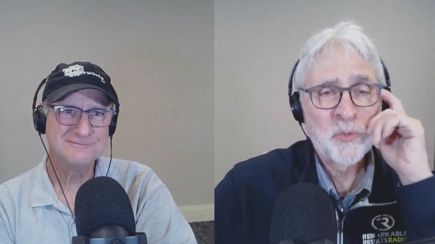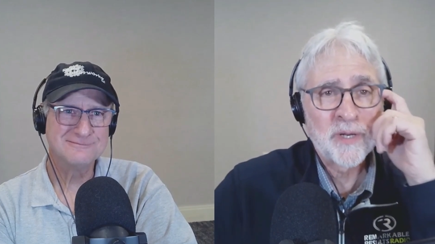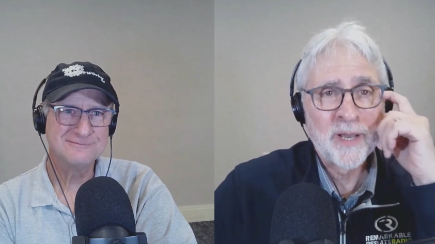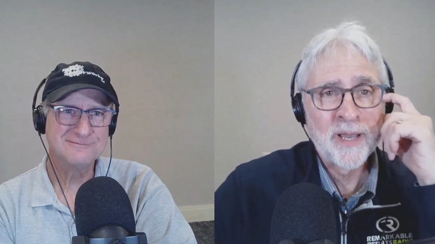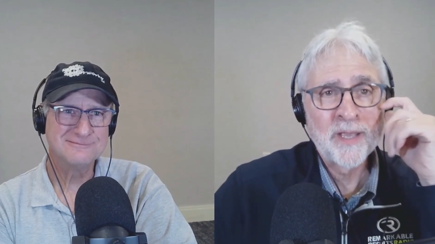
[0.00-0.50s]
Speaker 1: you
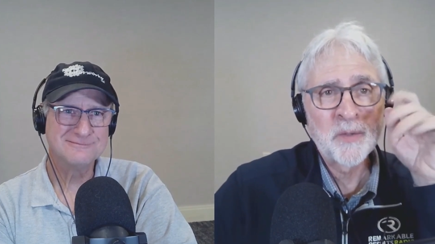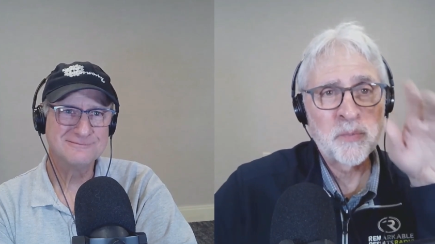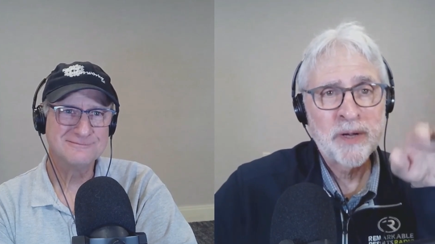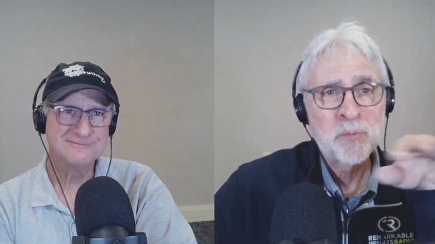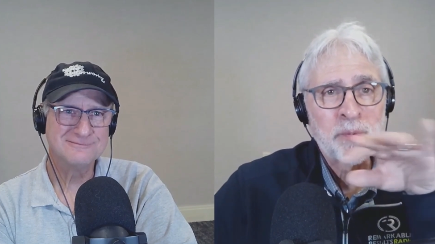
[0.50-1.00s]
and I could
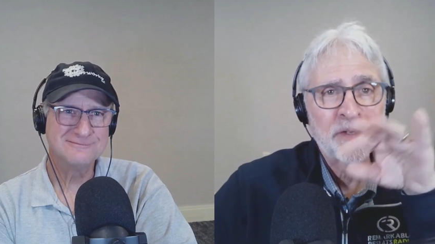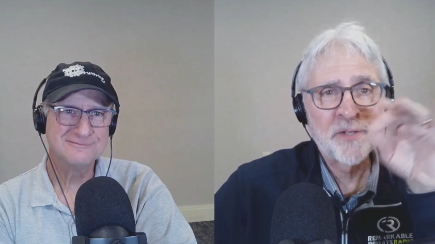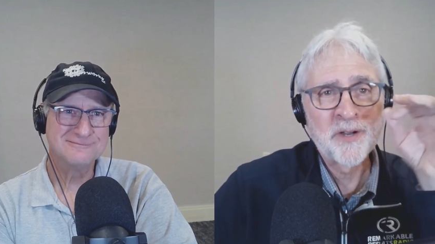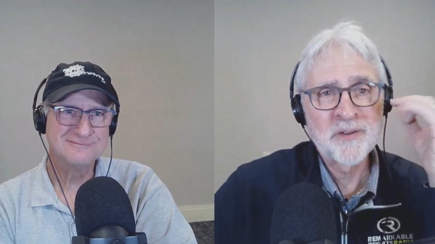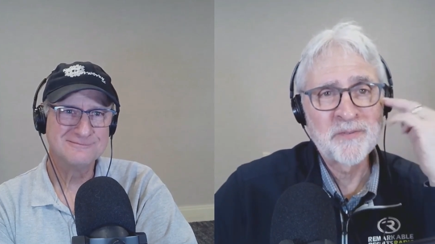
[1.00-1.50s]
probably
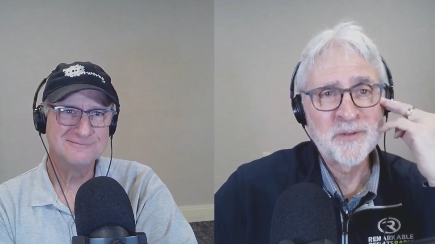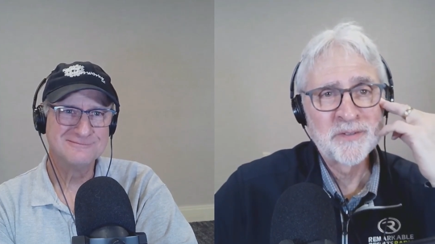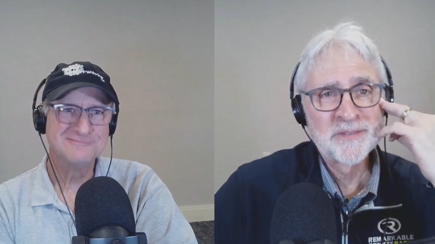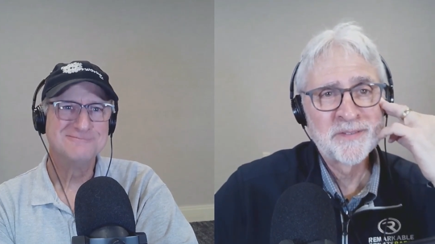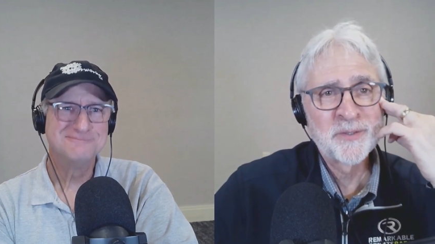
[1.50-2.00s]
talk
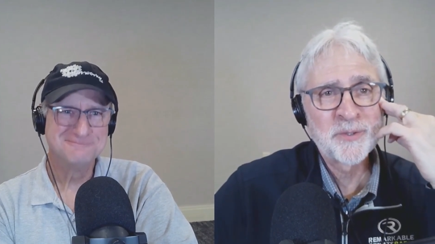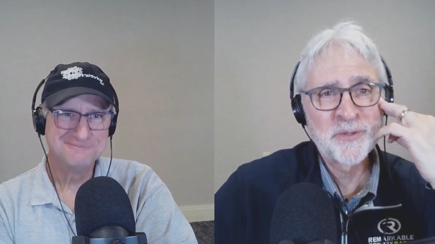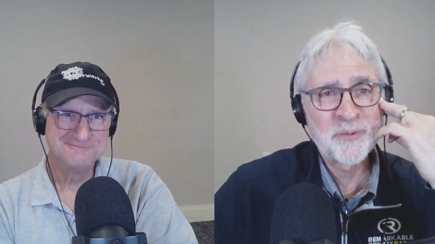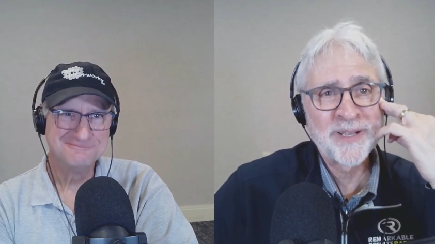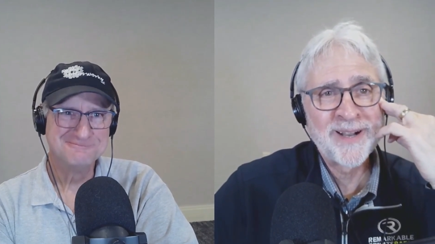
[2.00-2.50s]
for two or
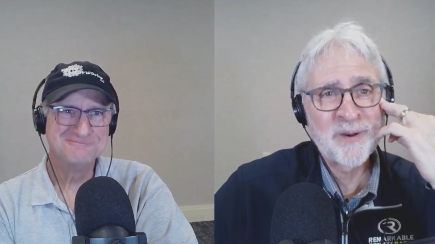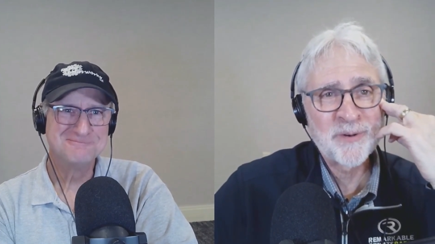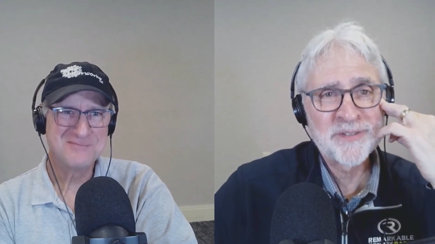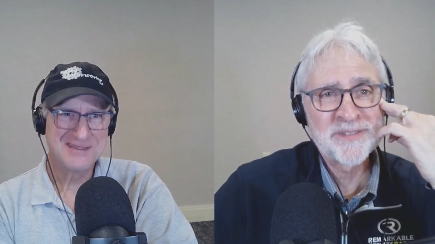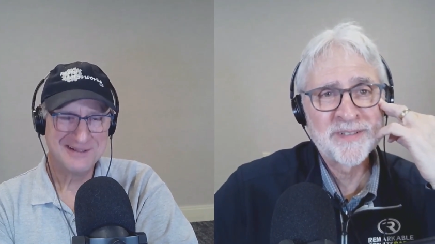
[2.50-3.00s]
three
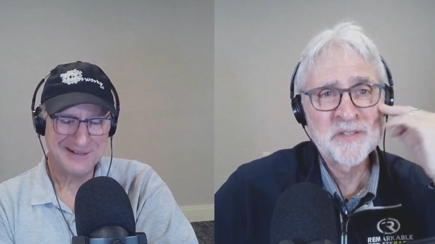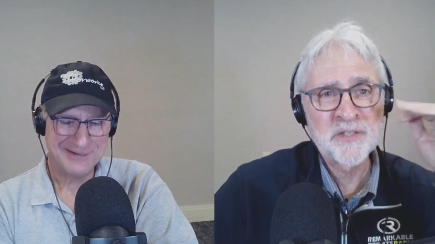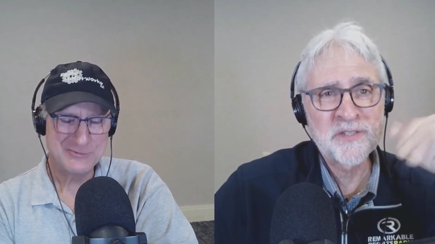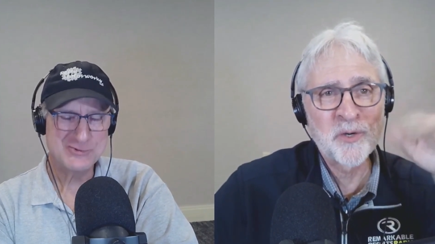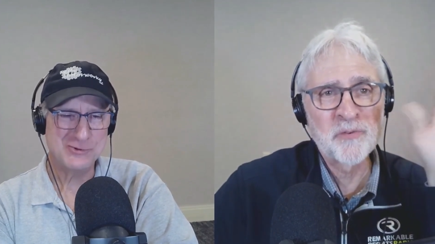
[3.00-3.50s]
hours and
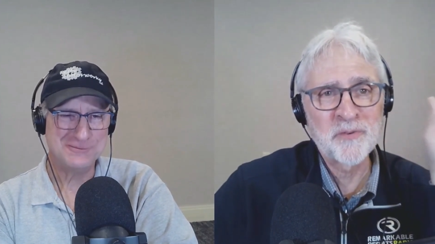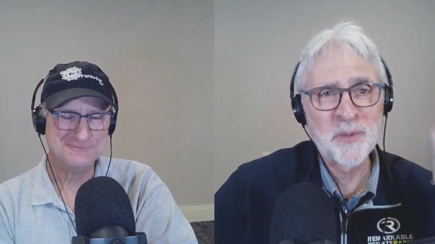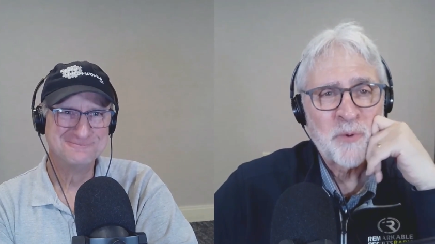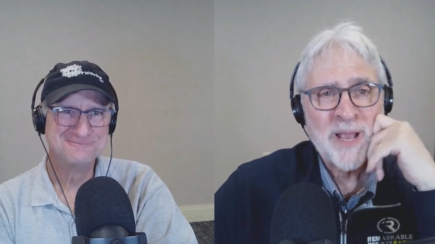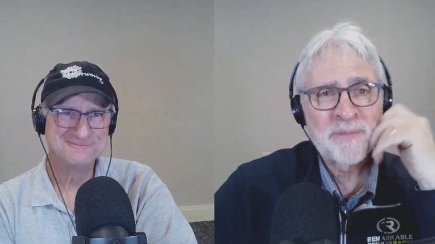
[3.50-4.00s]
just go
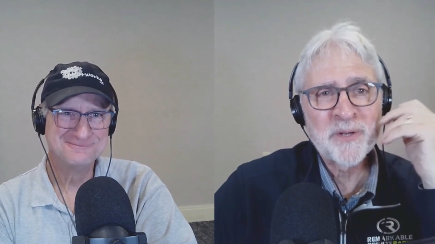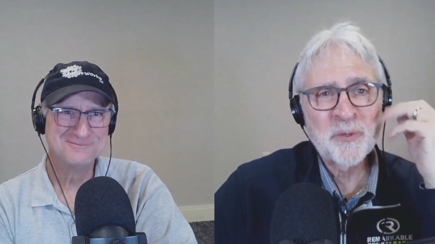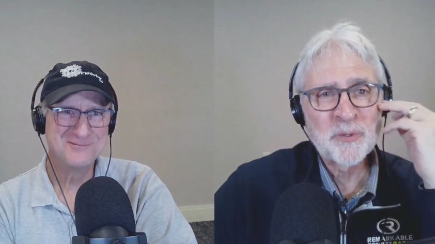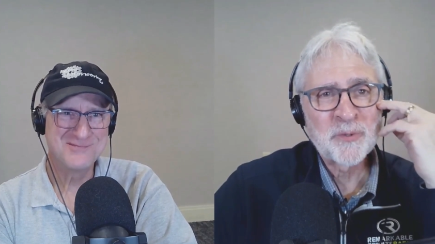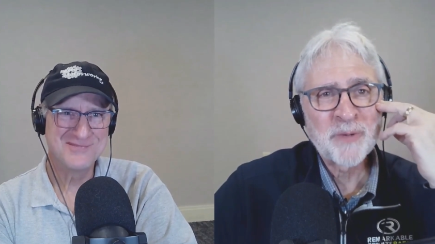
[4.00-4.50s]
from rabbit
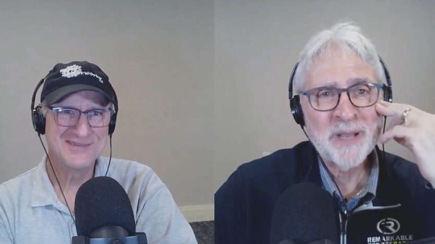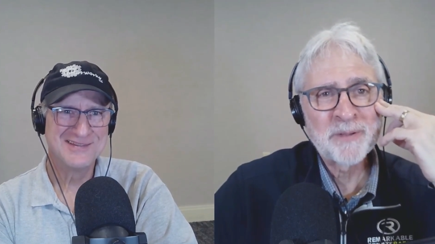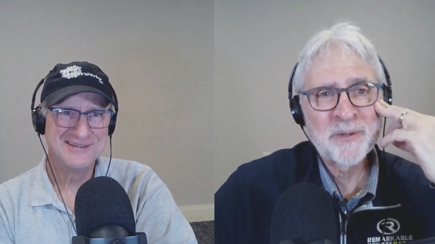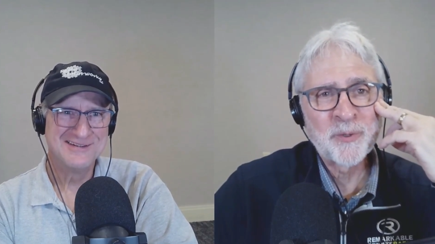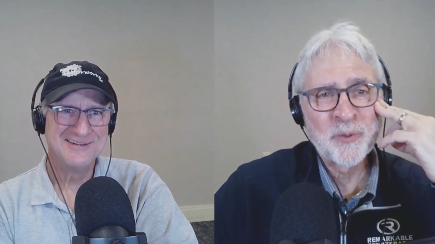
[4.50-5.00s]
hole to
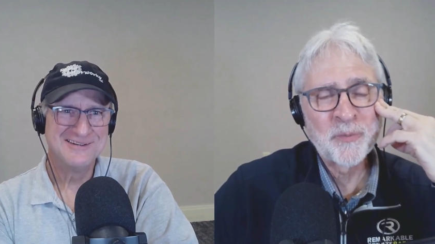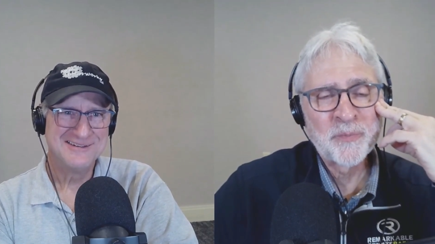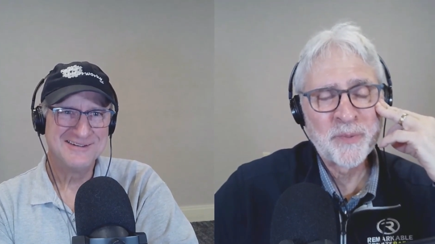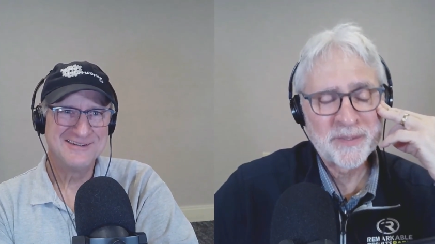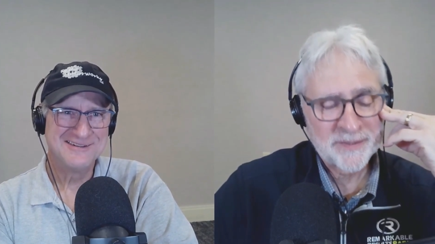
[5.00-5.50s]
rabbit hole,
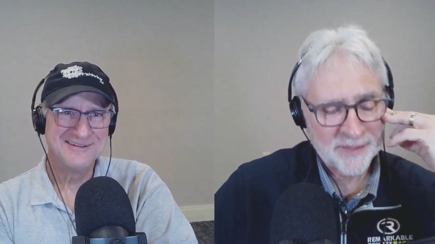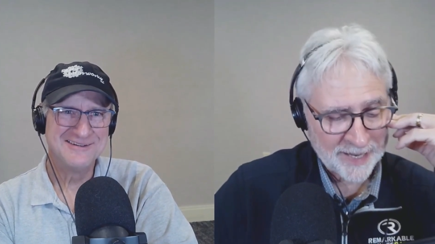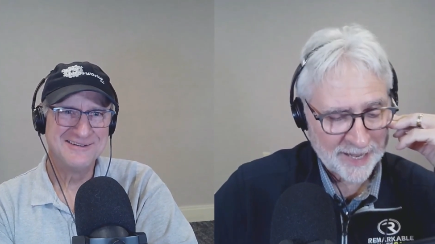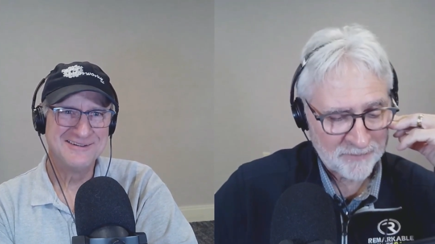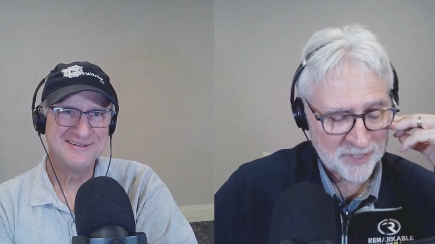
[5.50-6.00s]
but I
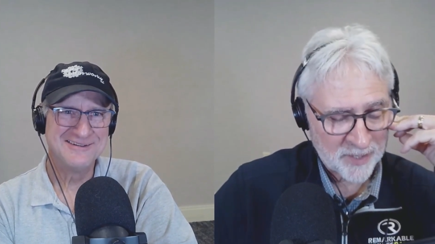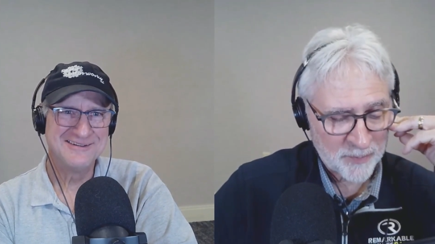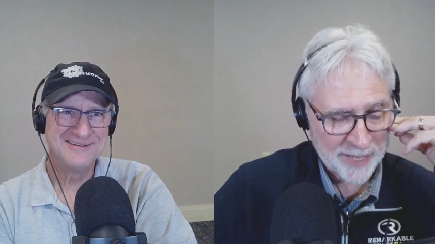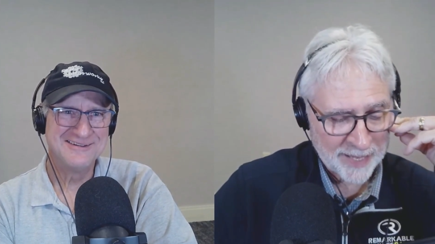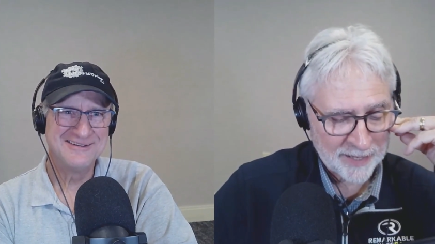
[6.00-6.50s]
got to have you
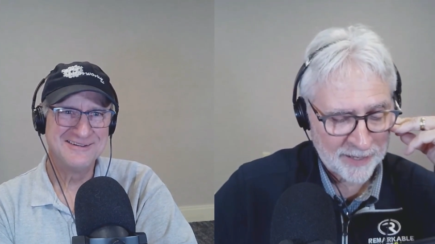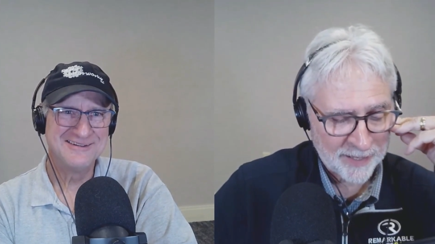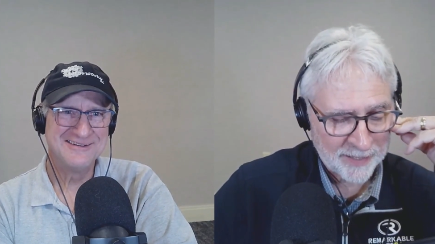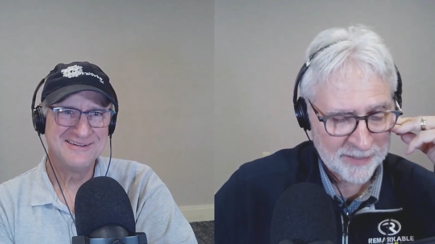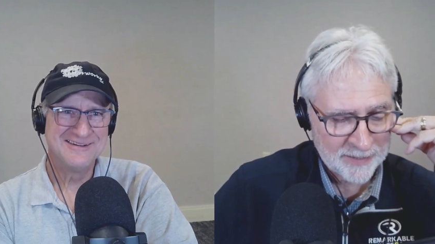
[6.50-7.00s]
come back
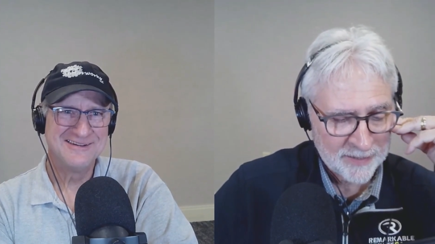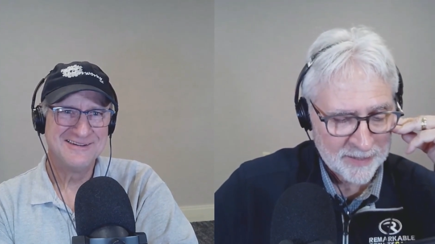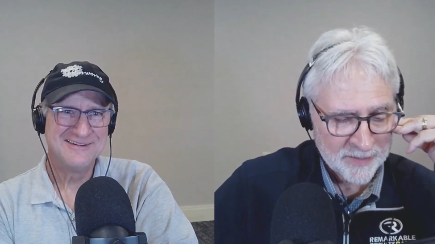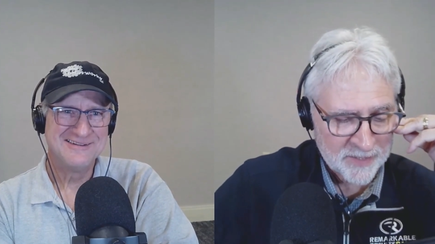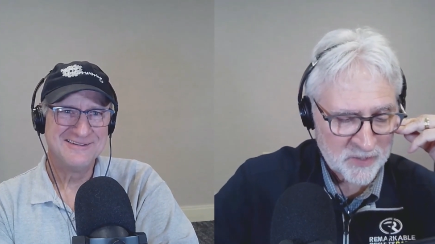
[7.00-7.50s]
on.
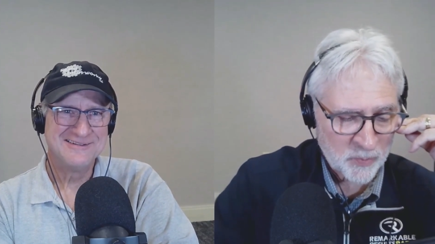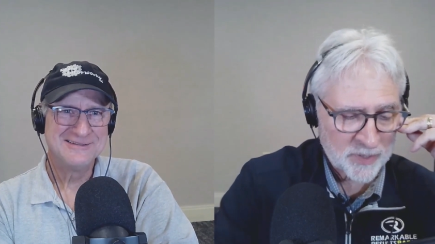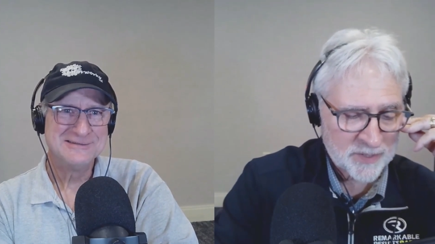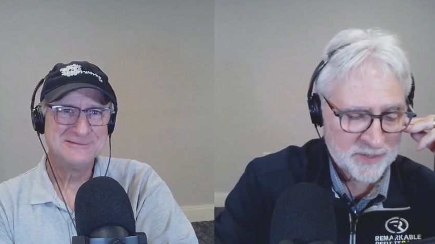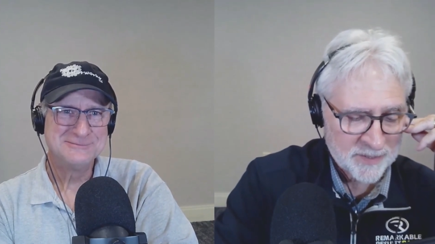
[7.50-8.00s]
This
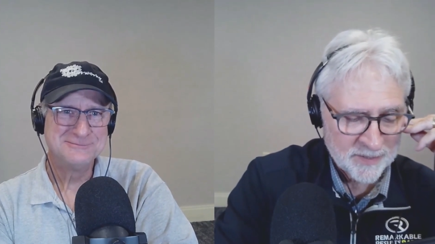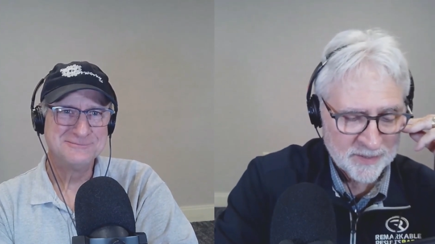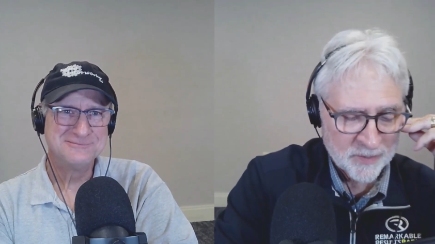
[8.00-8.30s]
was